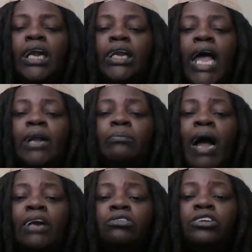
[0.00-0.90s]
like
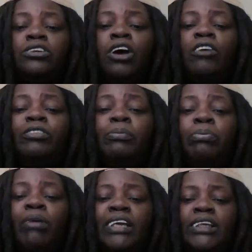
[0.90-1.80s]
Microsoft's
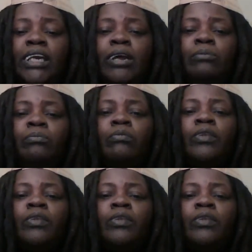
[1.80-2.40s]
president